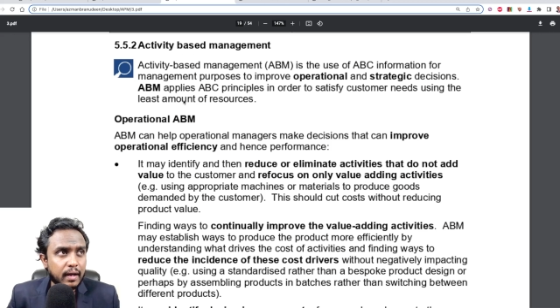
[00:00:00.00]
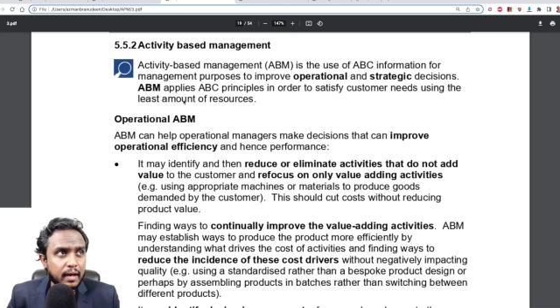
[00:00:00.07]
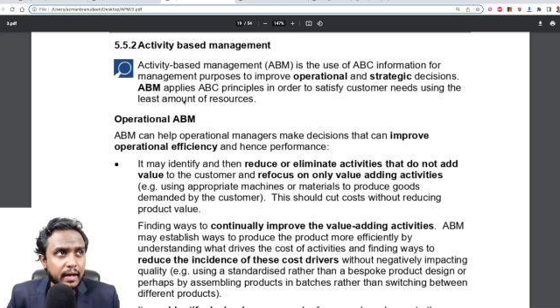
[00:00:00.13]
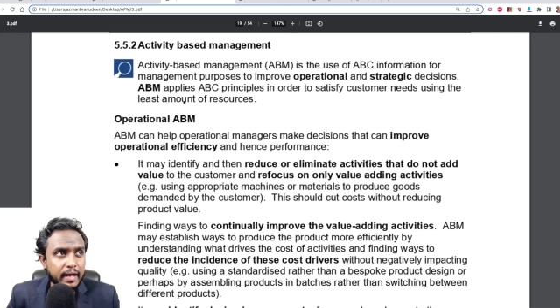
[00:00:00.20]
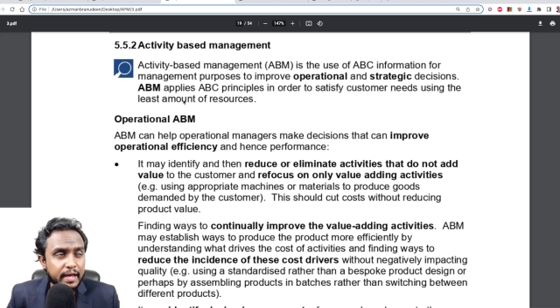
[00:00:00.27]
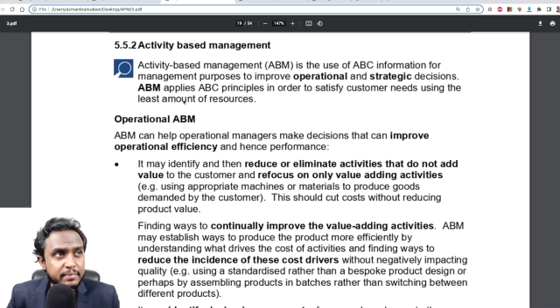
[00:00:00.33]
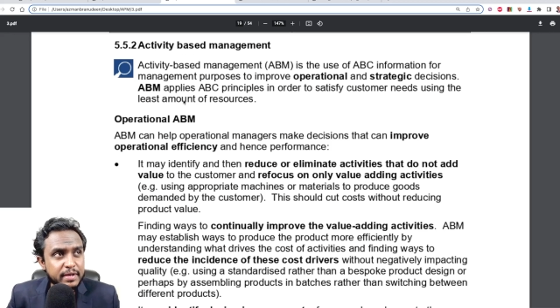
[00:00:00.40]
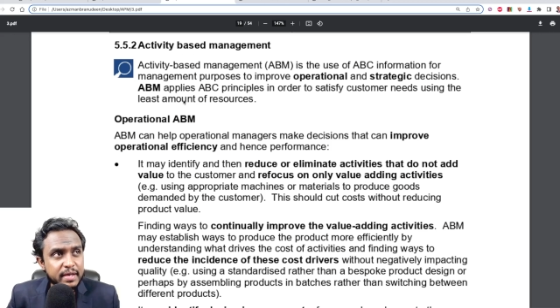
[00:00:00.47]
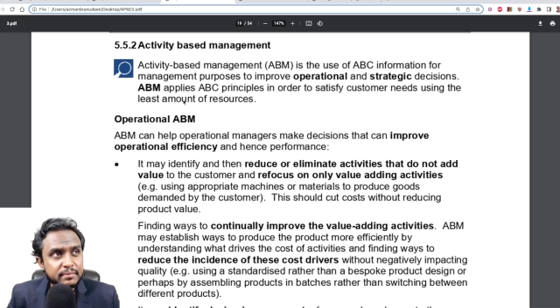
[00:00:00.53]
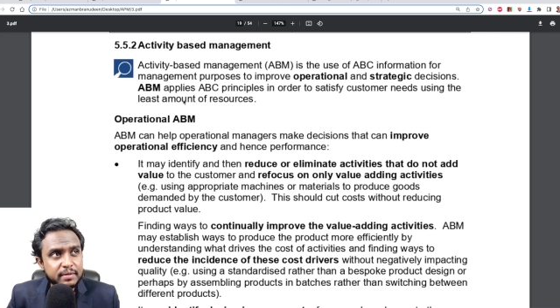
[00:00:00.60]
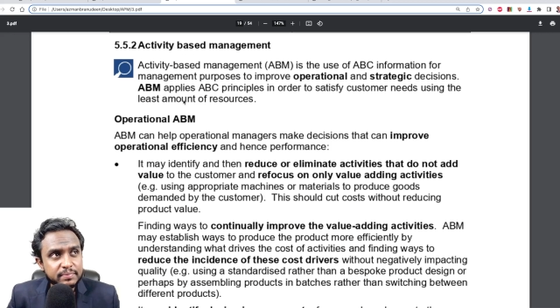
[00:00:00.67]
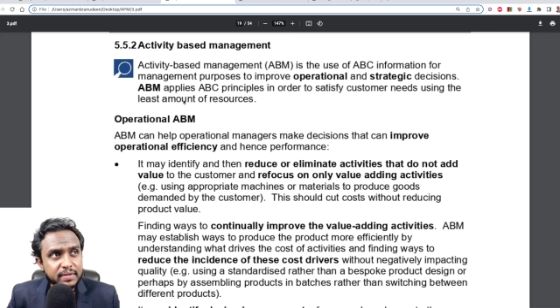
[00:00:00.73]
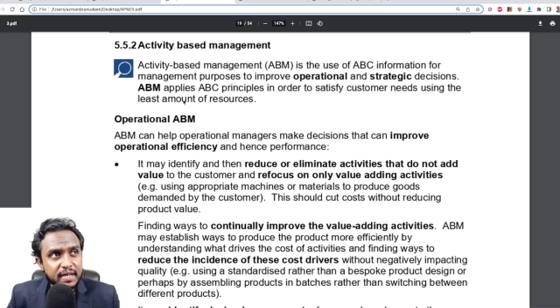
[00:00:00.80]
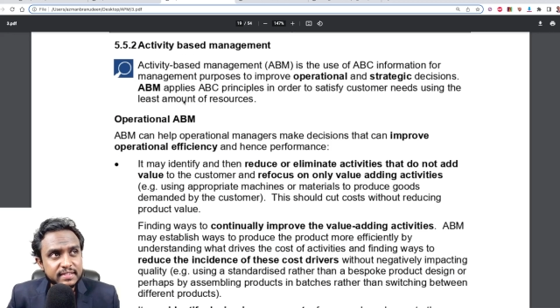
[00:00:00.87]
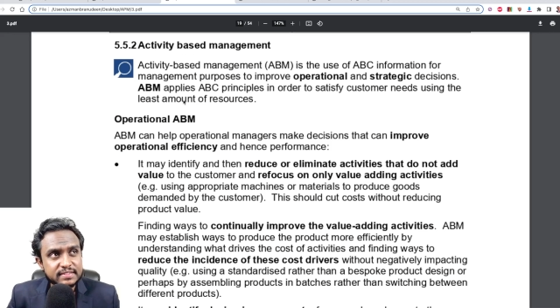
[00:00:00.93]
ABM
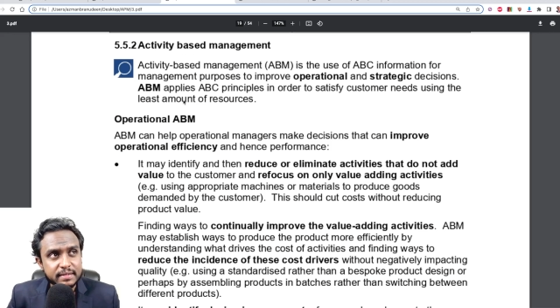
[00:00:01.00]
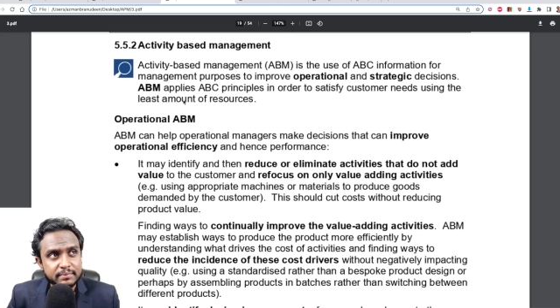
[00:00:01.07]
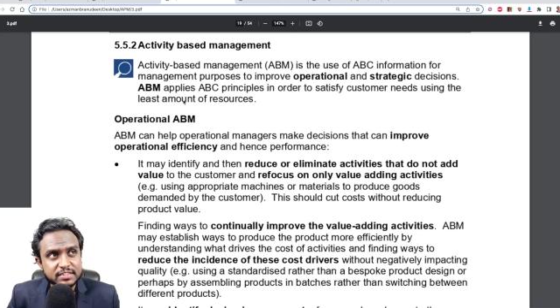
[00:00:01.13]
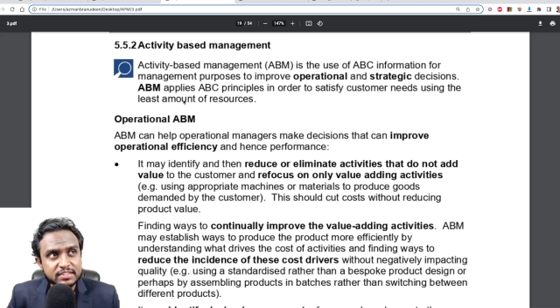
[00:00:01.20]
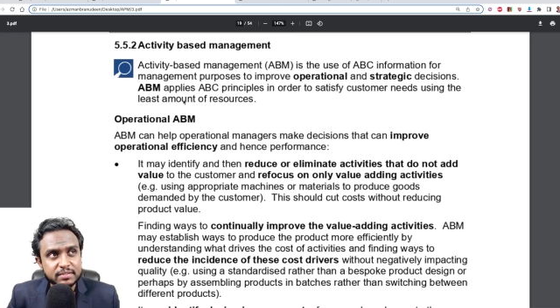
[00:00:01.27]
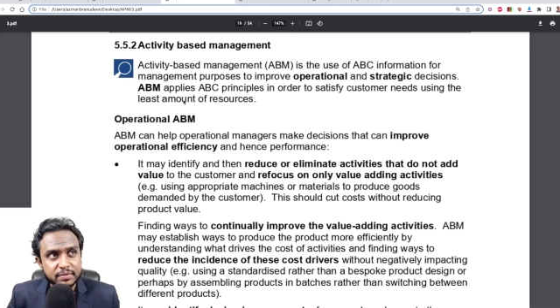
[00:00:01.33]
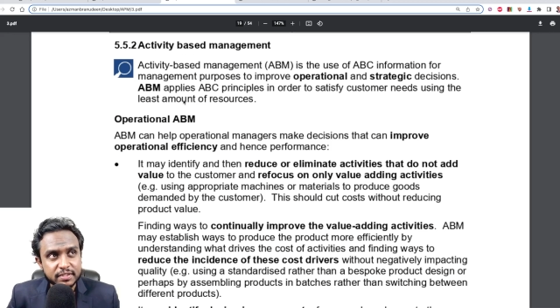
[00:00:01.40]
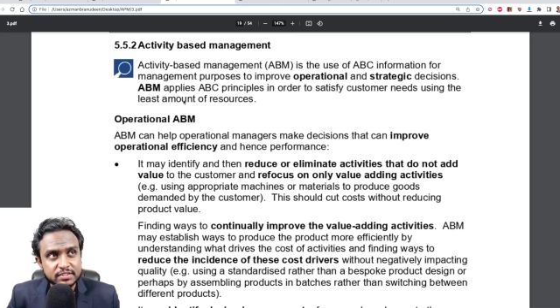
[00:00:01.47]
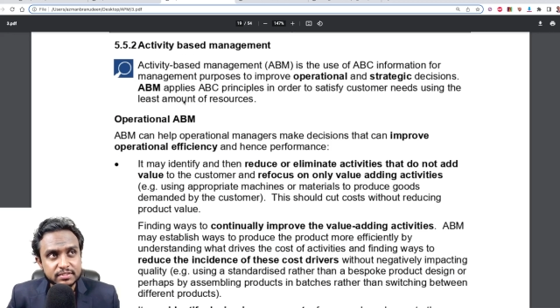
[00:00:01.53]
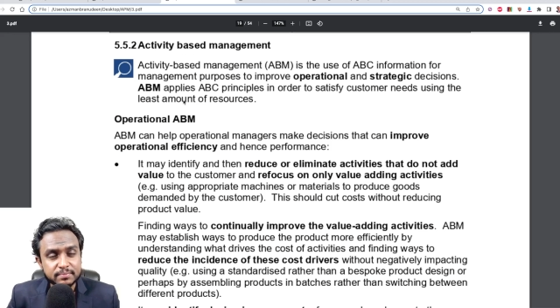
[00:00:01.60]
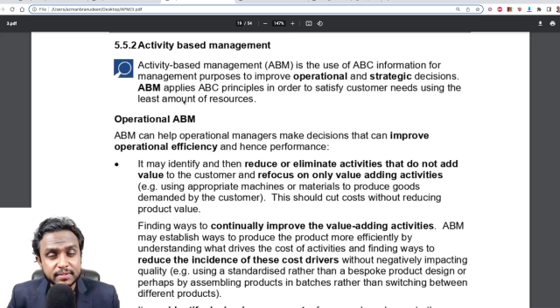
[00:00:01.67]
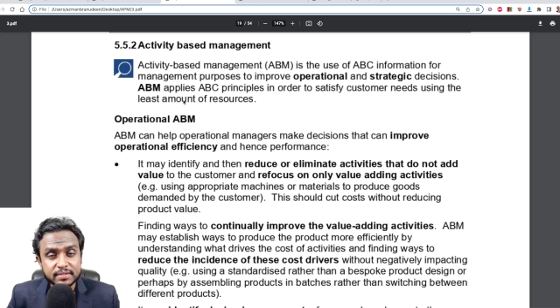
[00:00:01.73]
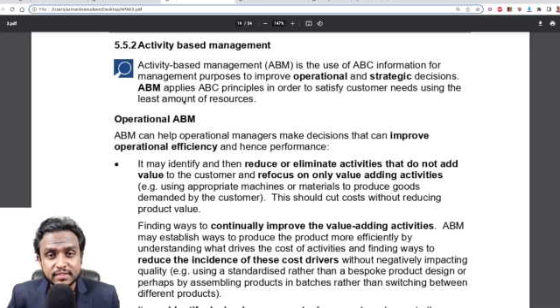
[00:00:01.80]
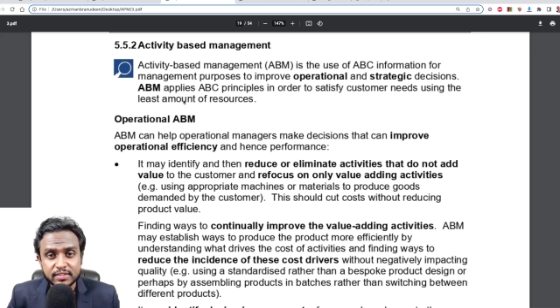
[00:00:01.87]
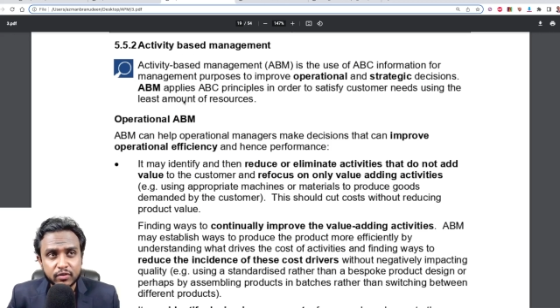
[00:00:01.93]
applies ABC
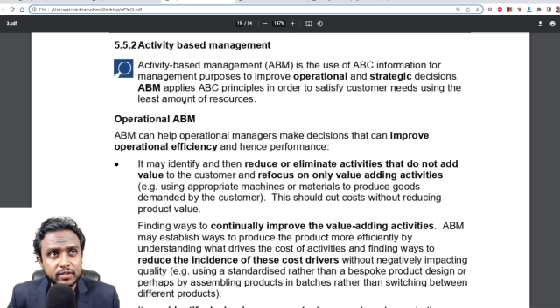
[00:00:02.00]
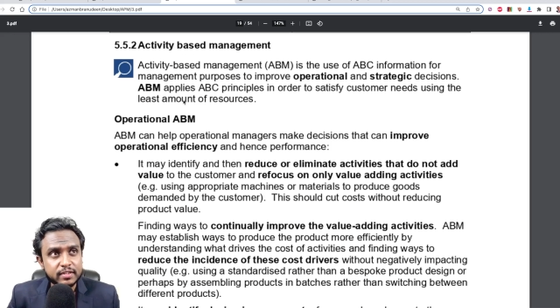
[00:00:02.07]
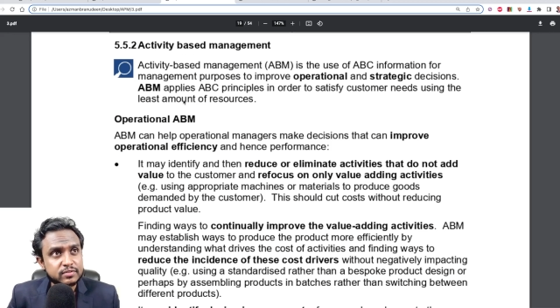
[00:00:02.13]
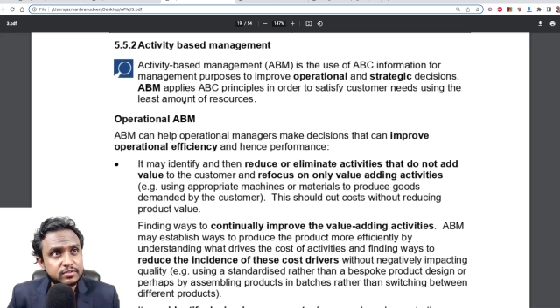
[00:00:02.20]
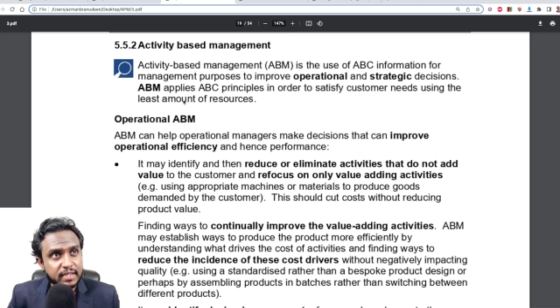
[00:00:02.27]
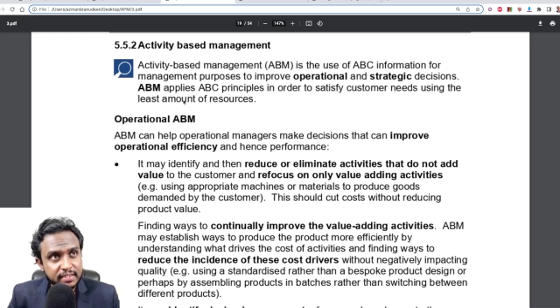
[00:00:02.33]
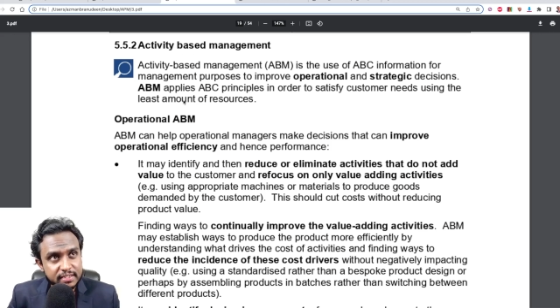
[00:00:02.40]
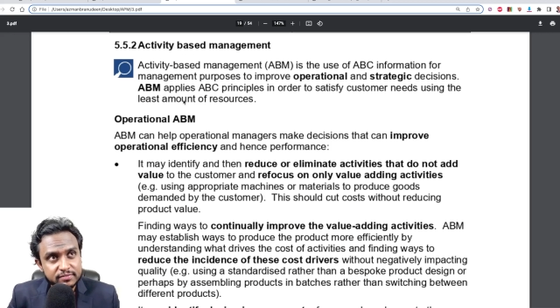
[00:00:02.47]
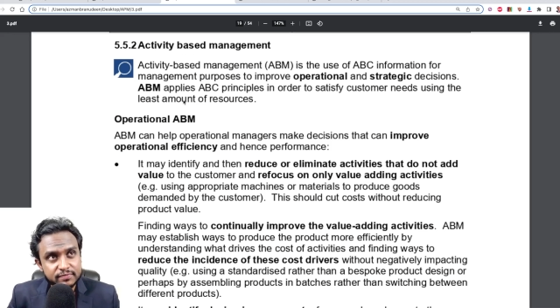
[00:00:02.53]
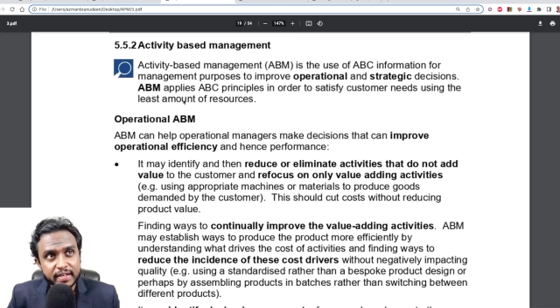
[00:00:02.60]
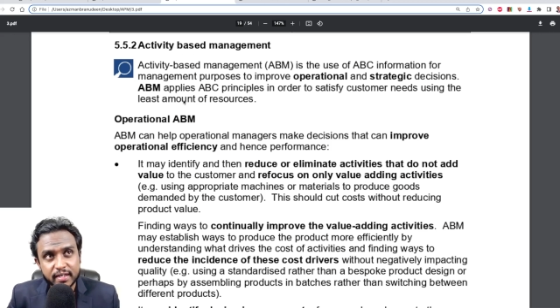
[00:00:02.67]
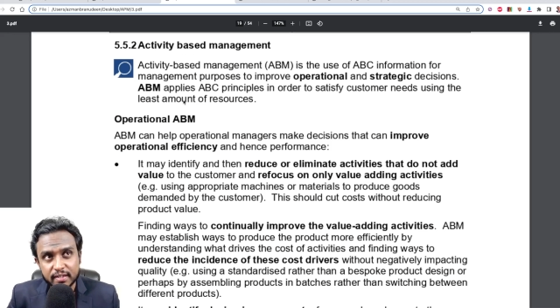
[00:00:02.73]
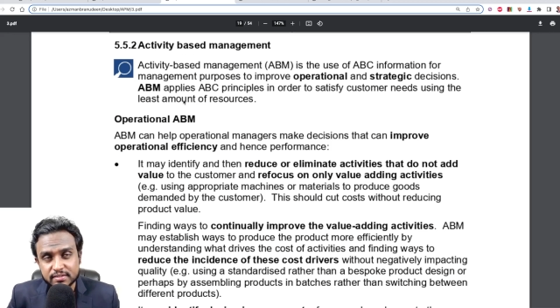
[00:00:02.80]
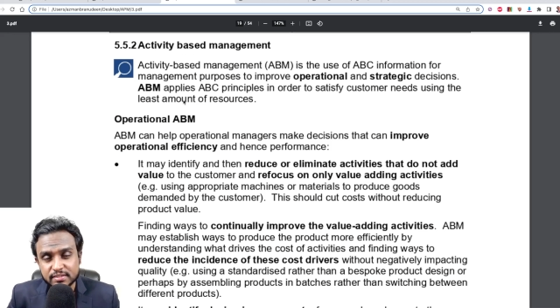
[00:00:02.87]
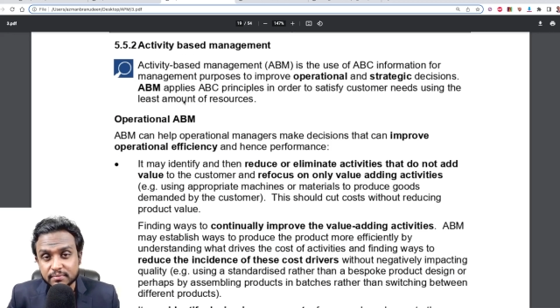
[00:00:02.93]
principles in order to satisfy
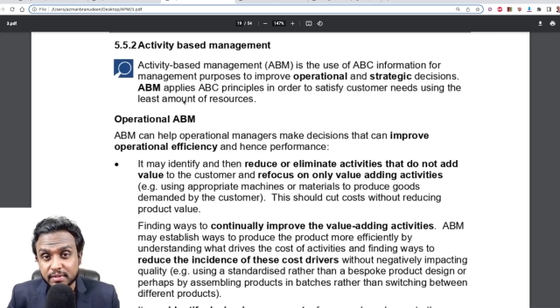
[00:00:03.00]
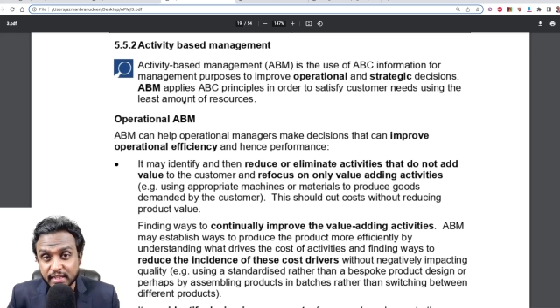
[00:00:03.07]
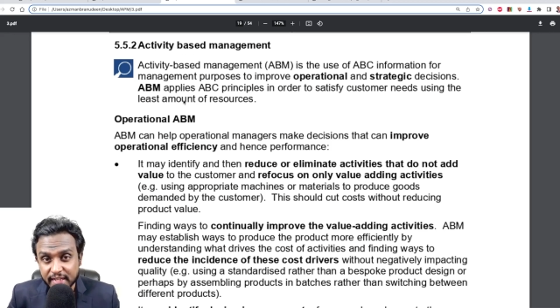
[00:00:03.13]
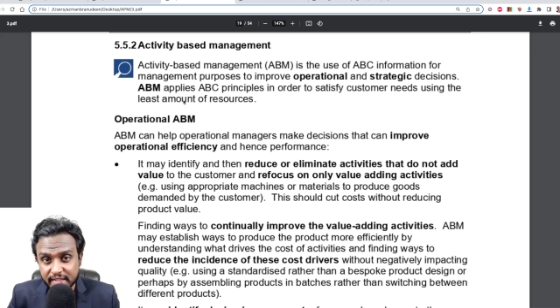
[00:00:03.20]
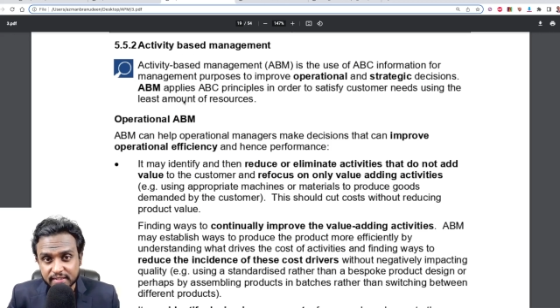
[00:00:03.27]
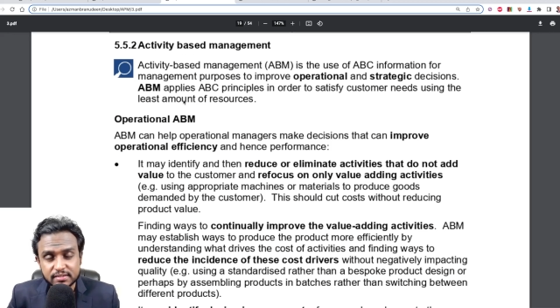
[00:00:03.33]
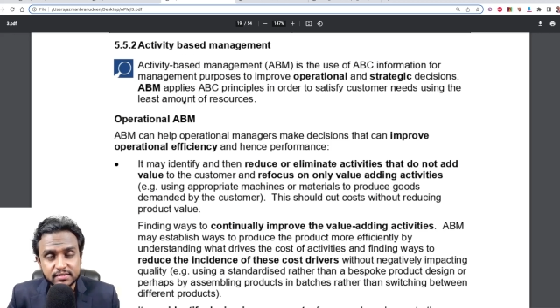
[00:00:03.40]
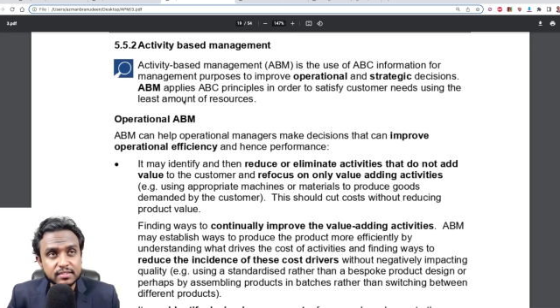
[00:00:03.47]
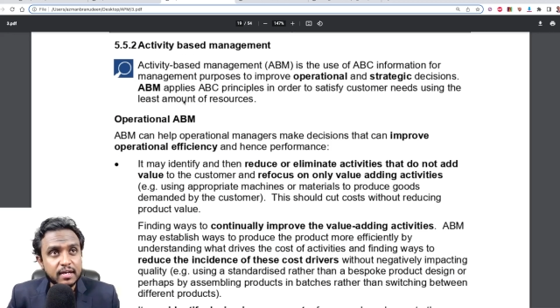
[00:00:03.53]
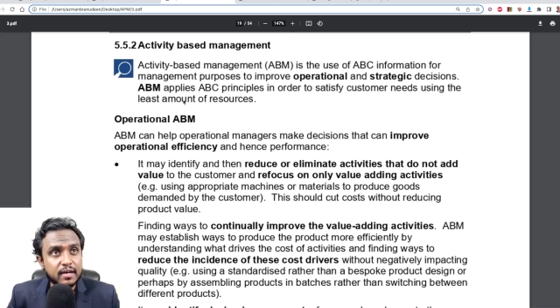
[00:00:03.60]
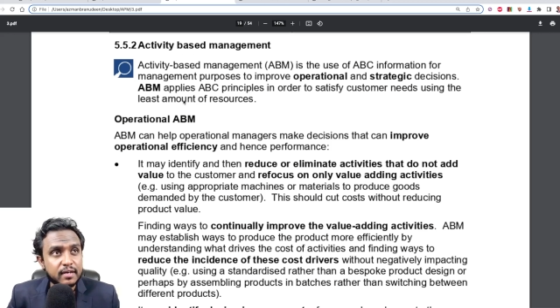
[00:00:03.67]
customer needs